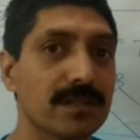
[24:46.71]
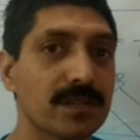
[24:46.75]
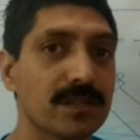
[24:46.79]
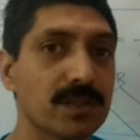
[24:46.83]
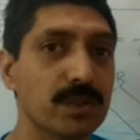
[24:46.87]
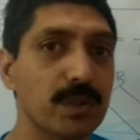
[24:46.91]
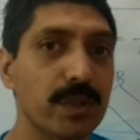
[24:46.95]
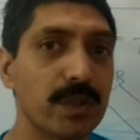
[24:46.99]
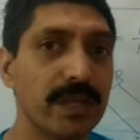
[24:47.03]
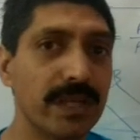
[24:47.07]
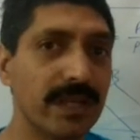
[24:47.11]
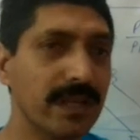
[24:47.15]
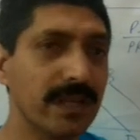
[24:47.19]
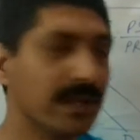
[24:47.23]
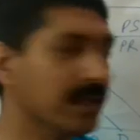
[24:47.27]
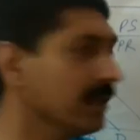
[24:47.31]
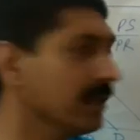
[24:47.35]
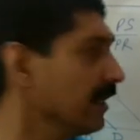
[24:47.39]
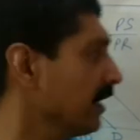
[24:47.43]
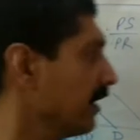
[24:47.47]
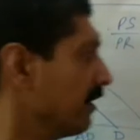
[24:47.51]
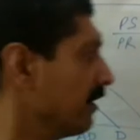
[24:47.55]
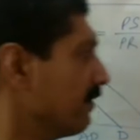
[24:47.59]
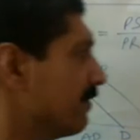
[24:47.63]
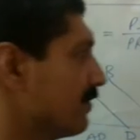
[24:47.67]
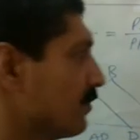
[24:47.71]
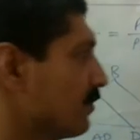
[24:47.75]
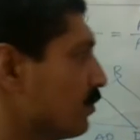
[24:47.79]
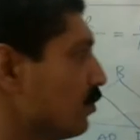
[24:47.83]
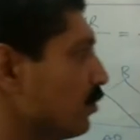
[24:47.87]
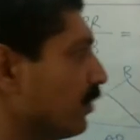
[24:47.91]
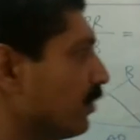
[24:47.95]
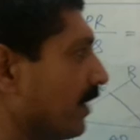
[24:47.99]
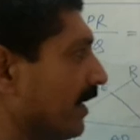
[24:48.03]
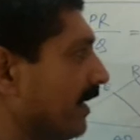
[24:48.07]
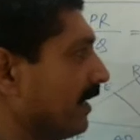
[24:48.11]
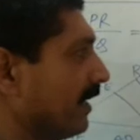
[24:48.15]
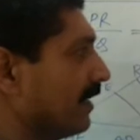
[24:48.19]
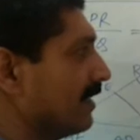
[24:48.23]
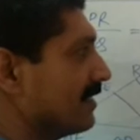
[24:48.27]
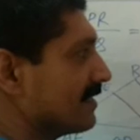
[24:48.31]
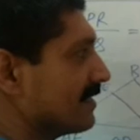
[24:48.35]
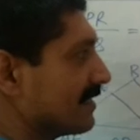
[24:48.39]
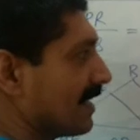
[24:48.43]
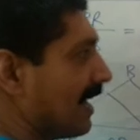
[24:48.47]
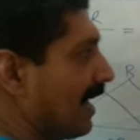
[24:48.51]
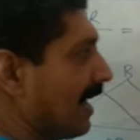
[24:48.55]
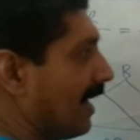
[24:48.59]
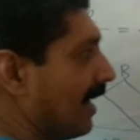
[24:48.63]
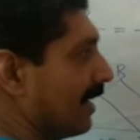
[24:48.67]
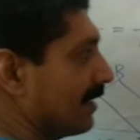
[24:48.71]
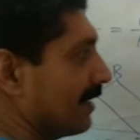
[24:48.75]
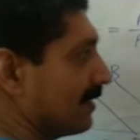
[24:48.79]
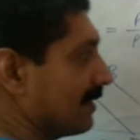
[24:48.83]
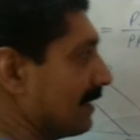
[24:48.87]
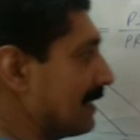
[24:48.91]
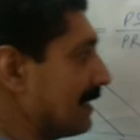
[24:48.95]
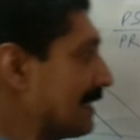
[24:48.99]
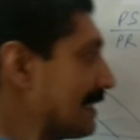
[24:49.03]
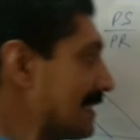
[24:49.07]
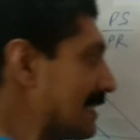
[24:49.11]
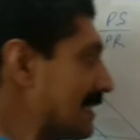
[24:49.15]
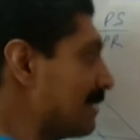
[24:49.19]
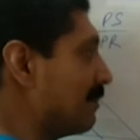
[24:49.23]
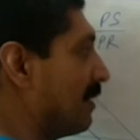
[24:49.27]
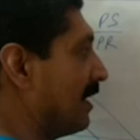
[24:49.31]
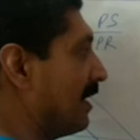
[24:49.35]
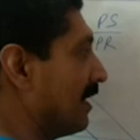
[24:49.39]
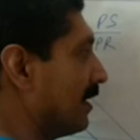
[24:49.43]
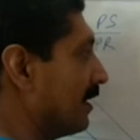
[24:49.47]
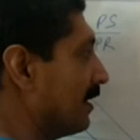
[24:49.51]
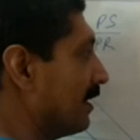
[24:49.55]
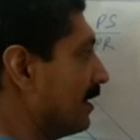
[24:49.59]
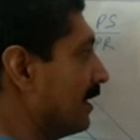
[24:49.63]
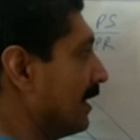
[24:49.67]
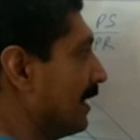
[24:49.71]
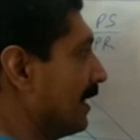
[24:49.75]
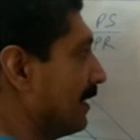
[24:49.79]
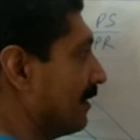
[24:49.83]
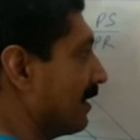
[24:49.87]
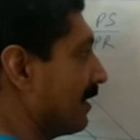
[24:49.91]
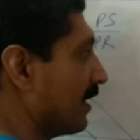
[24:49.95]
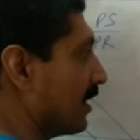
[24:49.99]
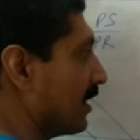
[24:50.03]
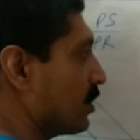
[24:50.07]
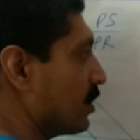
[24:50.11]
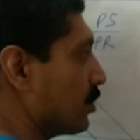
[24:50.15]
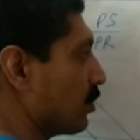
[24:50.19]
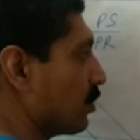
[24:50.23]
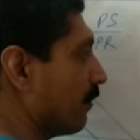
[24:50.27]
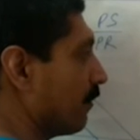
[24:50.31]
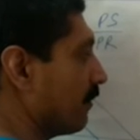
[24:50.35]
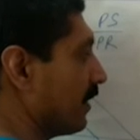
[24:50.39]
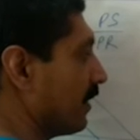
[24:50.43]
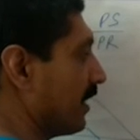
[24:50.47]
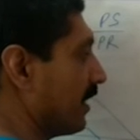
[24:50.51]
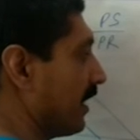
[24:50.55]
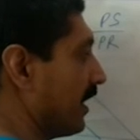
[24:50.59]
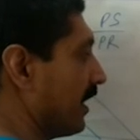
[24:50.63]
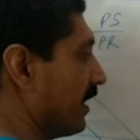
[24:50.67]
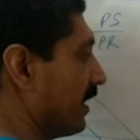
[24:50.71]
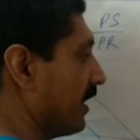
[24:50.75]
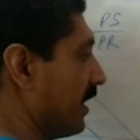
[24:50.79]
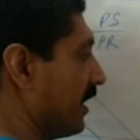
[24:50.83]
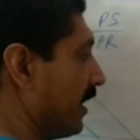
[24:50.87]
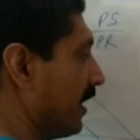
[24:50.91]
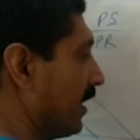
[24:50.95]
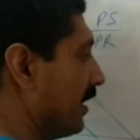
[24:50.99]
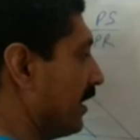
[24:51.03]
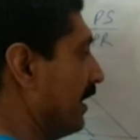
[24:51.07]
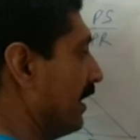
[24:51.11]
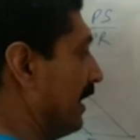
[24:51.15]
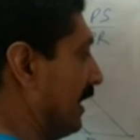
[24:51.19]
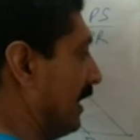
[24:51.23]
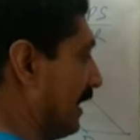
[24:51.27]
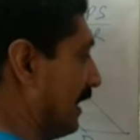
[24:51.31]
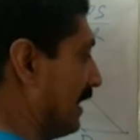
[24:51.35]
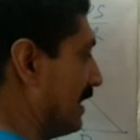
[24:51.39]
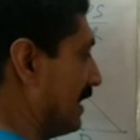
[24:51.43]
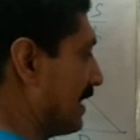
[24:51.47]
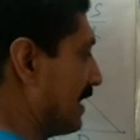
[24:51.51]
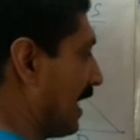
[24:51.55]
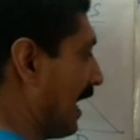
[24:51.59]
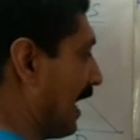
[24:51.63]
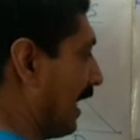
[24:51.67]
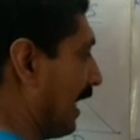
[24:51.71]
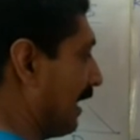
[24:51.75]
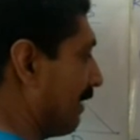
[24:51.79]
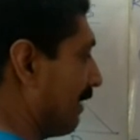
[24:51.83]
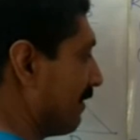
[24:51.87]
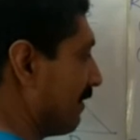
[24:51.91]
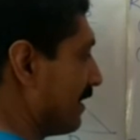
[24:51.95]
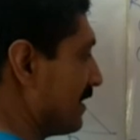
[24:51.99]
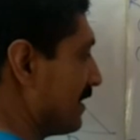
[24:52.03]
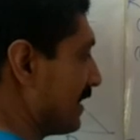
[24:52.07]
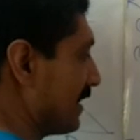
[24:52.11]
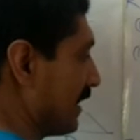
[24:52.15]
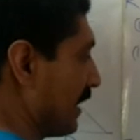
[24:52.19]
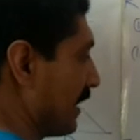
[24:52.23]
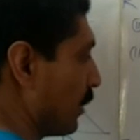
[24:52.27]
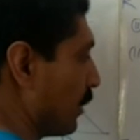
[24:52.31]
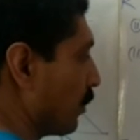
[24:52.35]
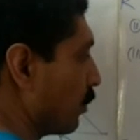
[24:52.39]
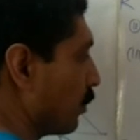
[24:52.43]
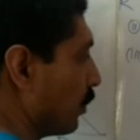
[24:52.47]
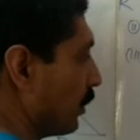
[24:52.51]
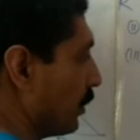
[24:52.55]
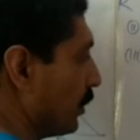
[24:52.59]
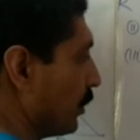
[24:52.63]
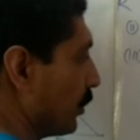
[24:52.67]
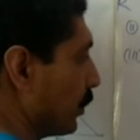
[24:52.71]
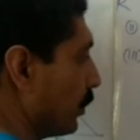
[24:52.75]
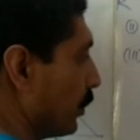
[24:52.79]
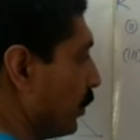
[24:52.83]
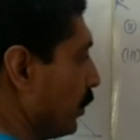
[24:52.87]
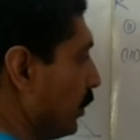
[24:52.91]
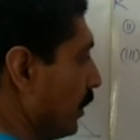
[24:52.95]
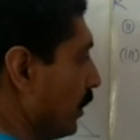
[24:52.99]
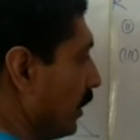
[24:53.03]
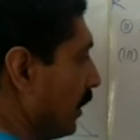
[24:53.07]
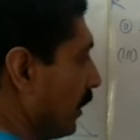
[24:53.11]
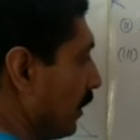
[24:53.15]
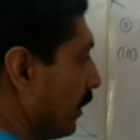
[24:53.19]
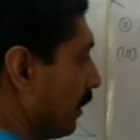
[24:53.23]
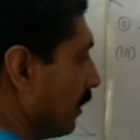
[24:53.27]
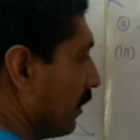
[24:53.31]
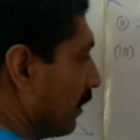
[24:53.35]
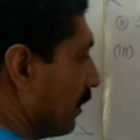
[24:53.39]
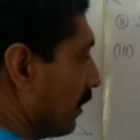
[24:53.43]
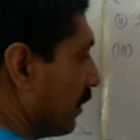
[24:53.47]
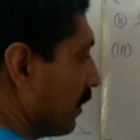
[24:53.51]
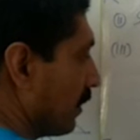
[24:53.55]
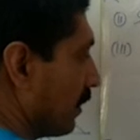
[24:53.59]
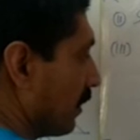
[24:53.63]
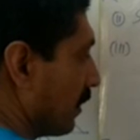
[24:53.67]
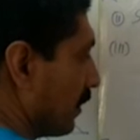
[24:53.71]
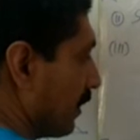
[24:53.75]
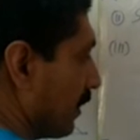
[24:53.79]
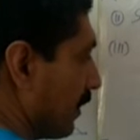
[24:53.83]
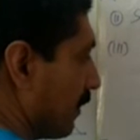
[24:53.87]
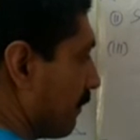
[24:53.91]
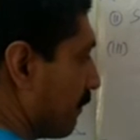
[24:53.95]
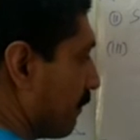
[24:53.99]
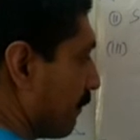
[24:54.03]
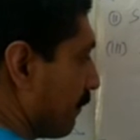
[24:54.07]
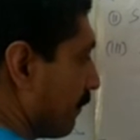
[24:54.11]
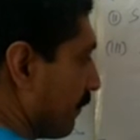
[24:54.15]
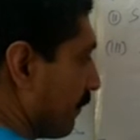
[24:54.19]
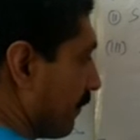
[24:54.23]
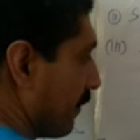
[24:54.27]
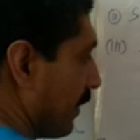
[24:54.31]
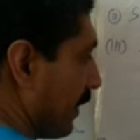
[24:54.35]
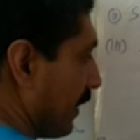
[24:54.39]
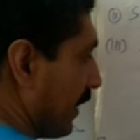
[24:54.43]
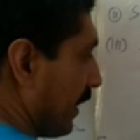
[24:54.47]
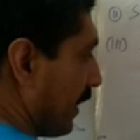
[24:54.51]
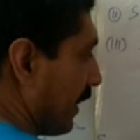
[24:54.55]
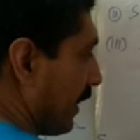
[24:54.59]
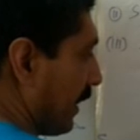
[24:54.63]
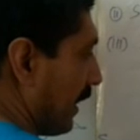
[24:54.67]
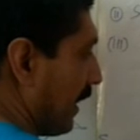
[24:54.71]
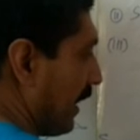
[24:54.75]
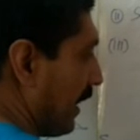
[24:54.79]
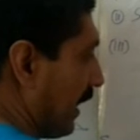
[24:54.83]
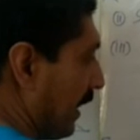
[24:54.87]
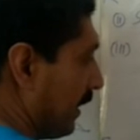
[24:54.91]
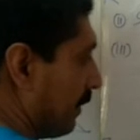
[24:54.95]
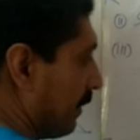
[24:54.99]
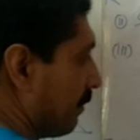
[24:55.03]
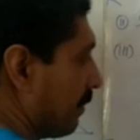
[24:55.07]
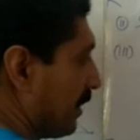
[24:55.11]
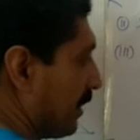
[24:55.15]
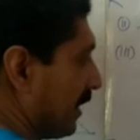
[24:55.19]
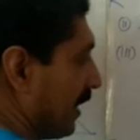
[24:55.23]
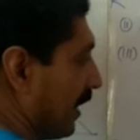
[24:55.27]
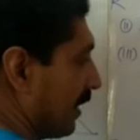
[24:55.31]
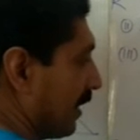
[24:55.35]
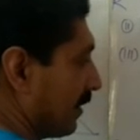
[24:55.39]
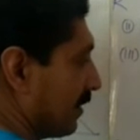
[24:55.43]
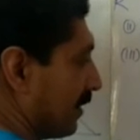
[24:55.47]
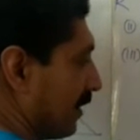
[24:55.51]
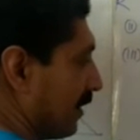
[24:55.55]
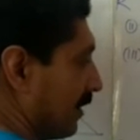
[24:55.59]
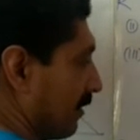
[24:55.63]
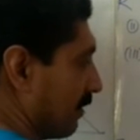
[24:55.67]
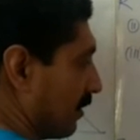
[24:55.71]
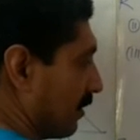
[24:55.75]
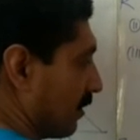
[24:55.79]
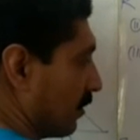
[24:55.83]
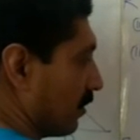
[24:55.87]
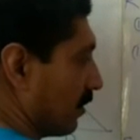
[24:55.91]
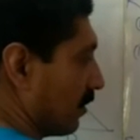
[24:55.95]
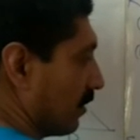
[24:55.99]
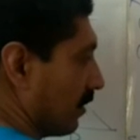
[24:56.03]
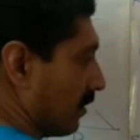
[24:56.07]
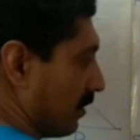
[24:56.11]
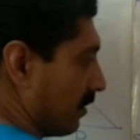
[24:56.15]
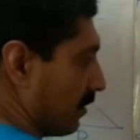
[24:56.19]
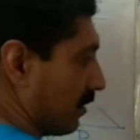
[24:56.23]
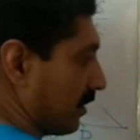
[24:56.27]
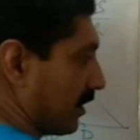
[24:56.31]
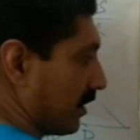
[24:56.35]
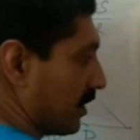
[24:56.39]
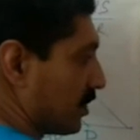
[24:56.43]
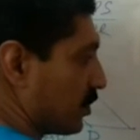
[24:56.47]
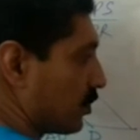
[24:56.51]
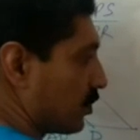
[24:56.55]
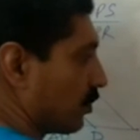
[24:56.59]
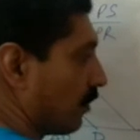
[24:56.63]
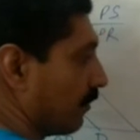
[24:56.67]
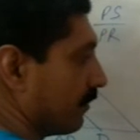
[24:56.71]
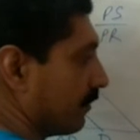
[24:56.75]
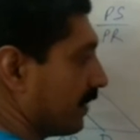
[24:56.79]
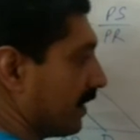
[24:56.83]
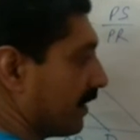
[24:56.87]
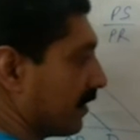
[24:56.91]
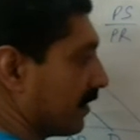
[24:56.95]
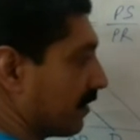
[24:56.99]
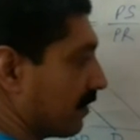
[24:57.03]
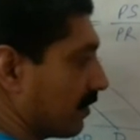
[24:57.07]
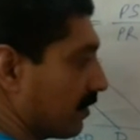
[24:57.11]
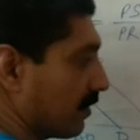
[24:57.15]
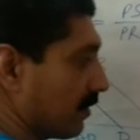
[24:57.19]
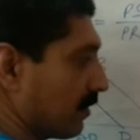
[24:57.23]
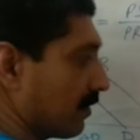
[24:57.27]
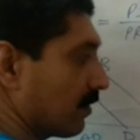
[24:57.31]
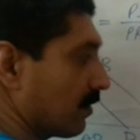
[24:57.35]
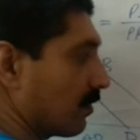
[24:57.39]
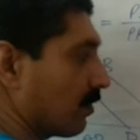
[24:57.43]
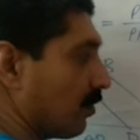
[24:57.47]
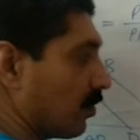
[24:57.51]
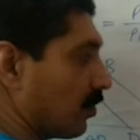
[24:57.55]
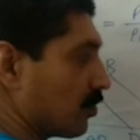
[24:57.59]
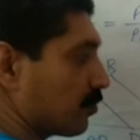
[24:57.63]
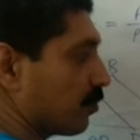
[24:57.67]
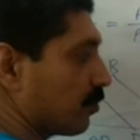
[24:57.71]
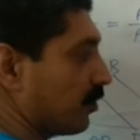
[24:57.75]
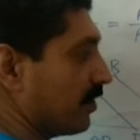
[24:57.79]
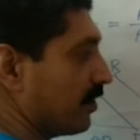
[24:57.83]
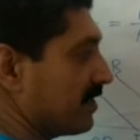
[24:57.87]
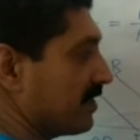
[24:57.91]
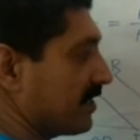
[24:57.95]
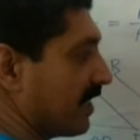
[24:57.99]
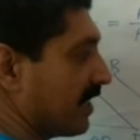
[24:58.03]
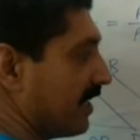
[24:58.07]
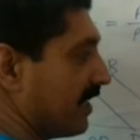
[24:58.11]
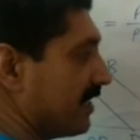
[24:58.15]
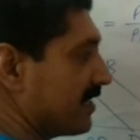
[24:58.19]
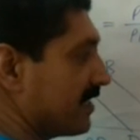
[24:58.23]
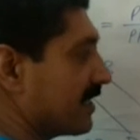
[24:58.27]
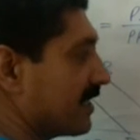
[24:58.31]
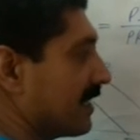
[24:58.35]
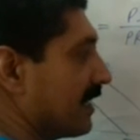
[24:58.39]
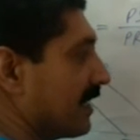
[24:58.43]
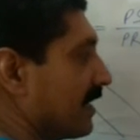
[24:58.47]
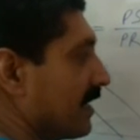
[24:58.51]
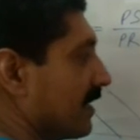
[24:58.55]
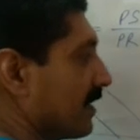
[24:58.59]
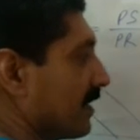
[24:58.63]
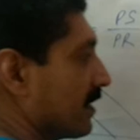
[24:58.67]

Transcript: So here, if 2 triangles are similar, the ratio of their area is always equal to, if A and B are the ratio of their corresponding sides,